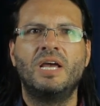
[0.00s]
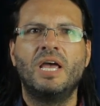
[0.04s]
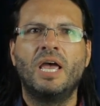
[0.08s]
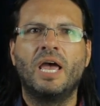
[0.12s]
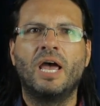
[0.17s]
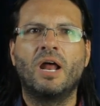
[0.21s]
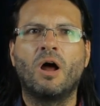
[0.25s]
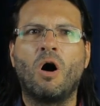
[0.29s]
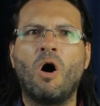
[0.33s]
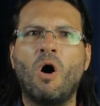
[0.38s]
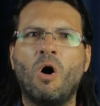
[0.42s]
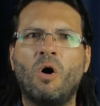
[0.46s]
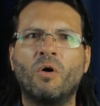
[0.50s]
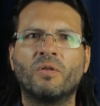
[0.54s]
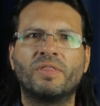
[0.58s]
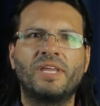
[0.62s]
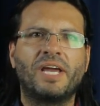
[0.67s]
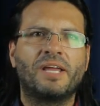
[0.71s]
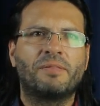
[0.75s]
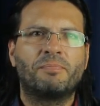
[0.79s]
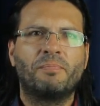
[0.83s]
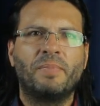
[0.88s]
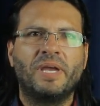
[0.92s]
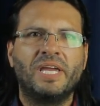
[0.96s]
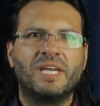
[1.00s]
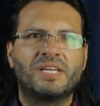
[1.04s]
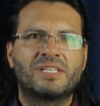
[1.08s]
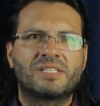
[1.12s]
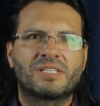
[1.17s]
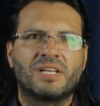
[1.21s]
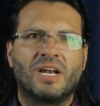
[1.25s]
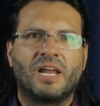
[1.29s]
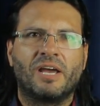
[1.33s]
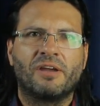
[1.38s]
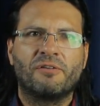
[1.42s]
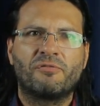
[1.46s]
and all that
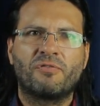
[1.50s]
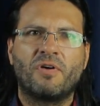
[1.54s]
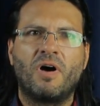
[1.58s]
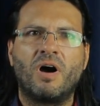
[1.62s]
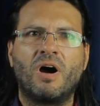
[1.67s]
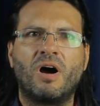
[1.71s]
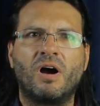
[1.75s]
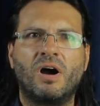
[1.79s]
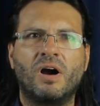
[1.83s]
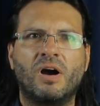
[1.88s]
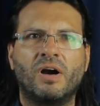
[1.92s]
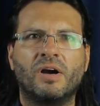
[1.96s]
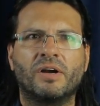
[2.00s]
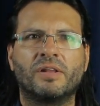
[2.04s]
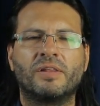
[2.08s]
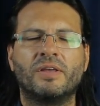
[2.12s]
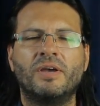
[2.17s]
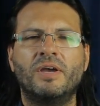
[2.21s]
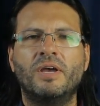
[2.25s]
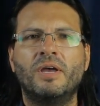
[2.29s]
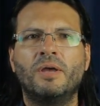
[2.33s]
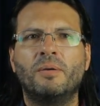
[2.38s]
makes life hard